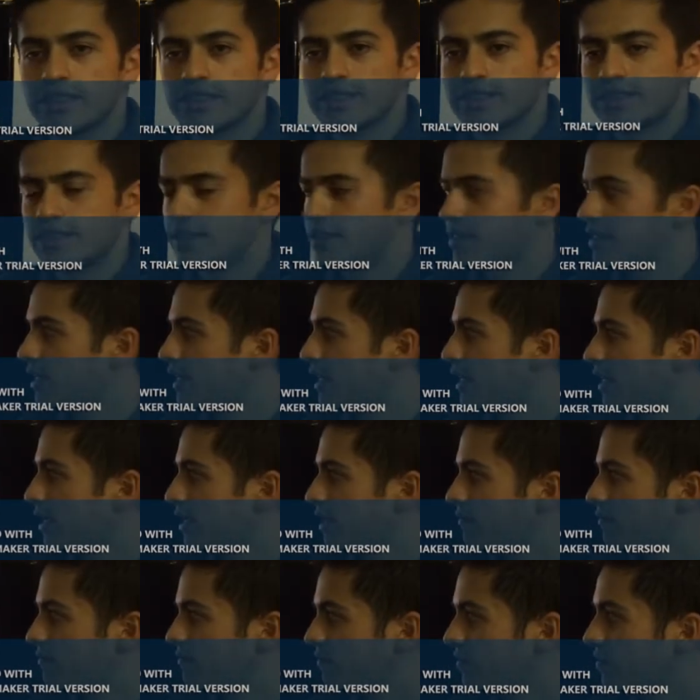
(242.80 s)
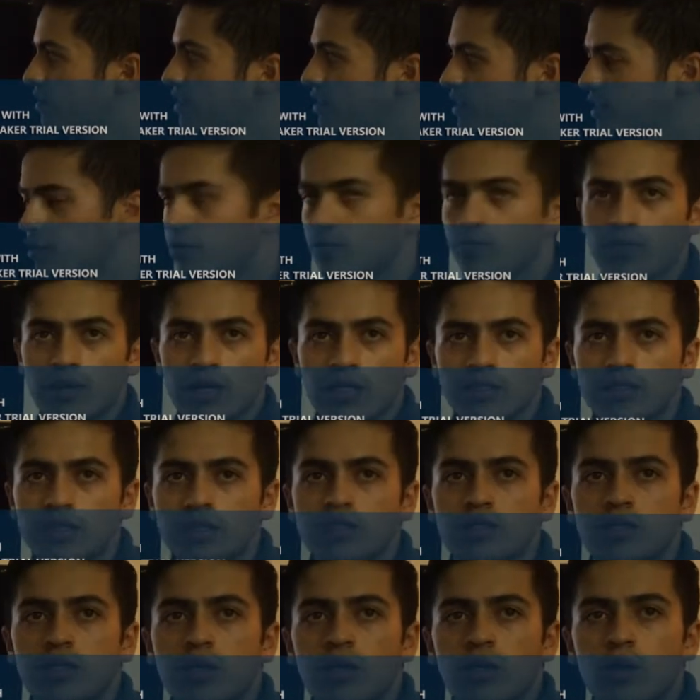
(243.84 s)
in the V
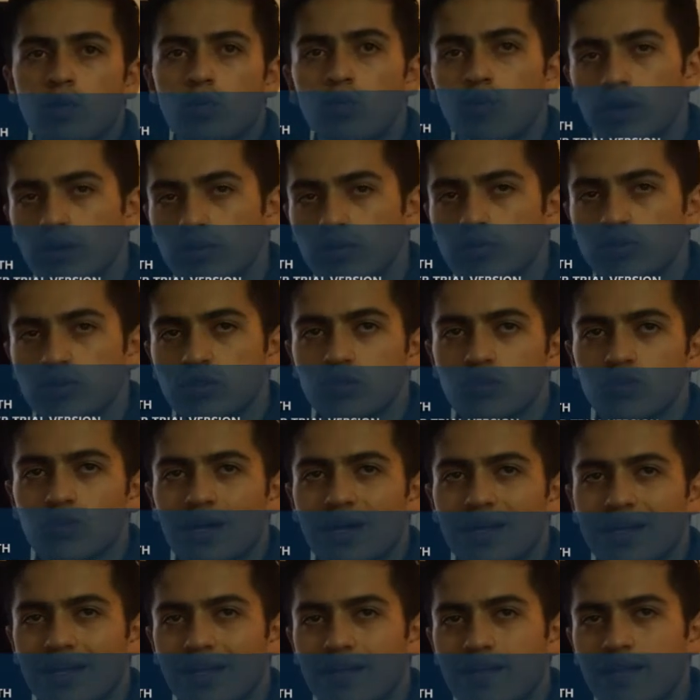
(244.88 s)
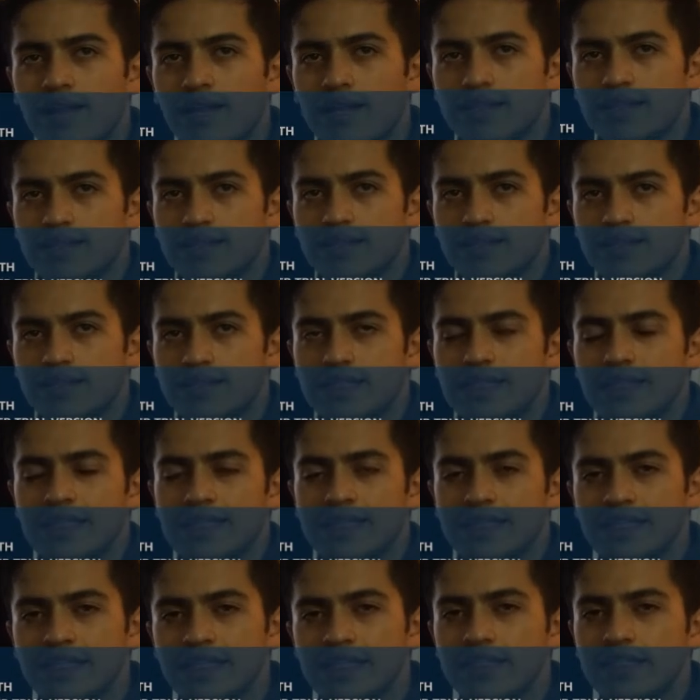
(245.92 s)
image, we are going to analyze the
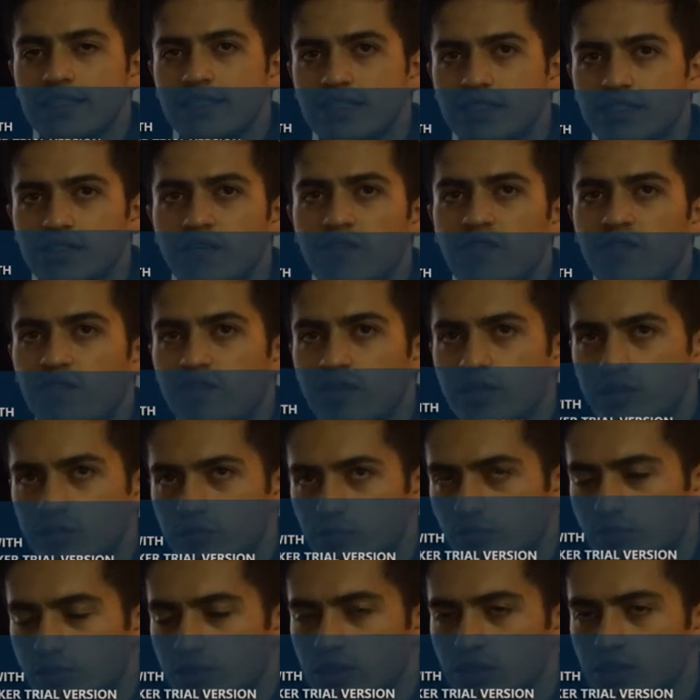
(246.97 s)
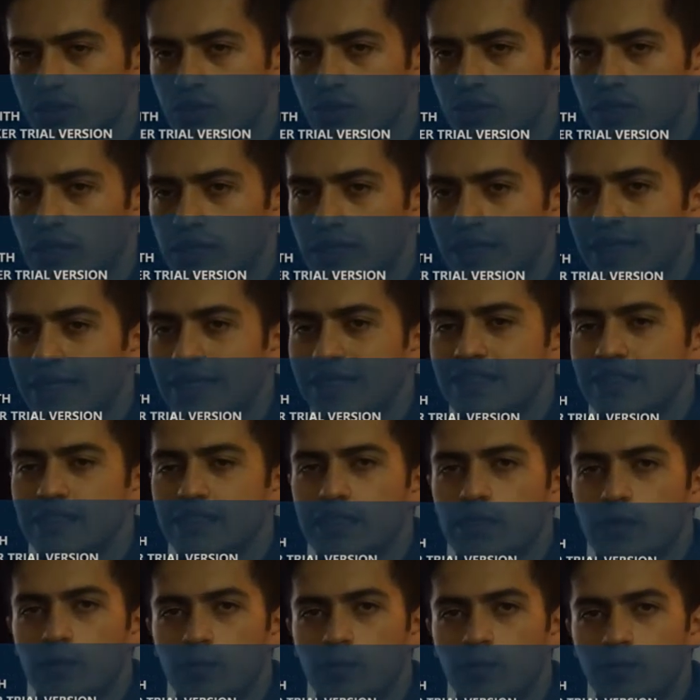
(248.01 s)
eGFP expression in
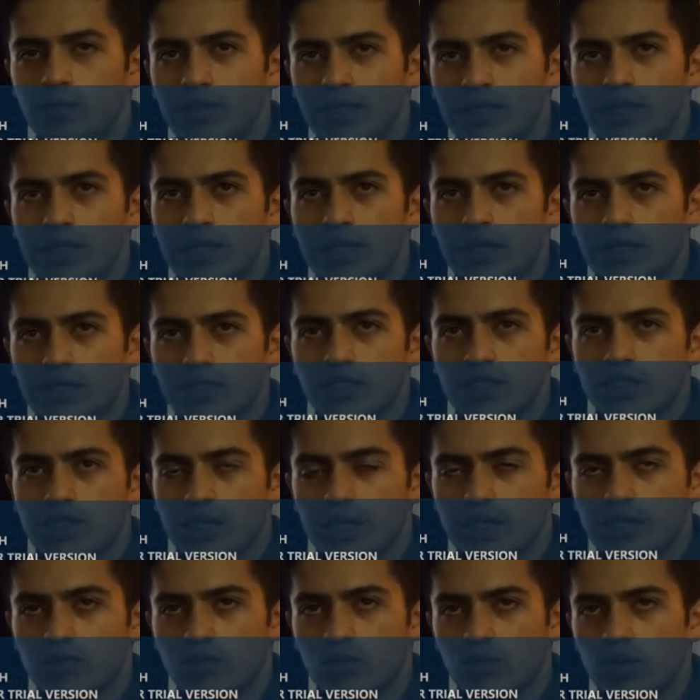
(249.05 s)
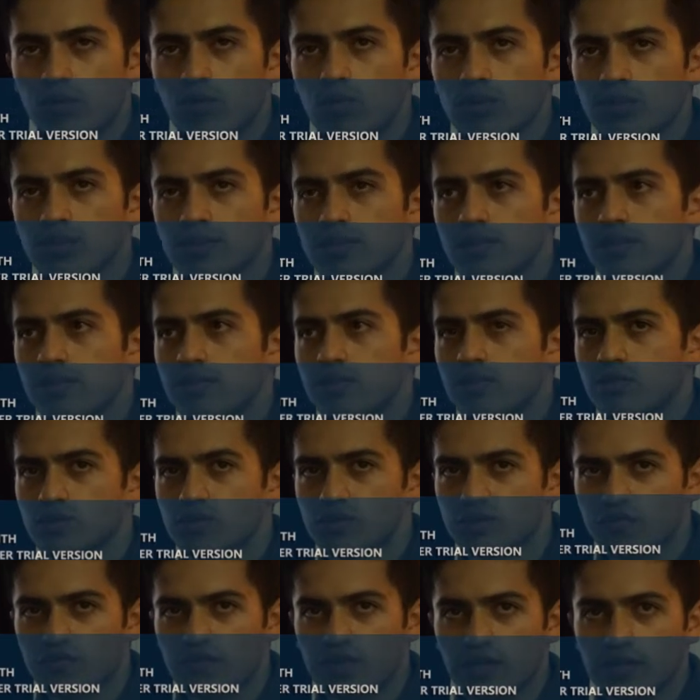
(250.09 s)
the BHK21 cells
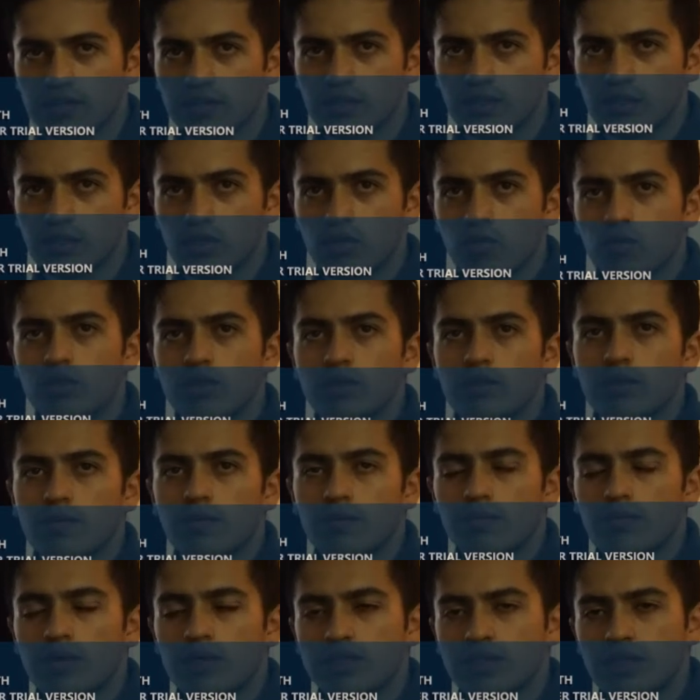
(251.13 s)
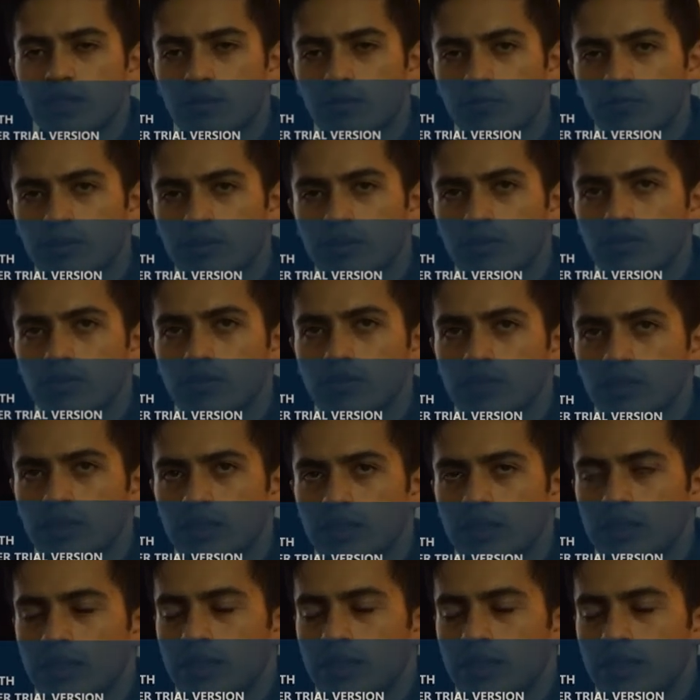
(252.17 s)
transfected with Mayaro virus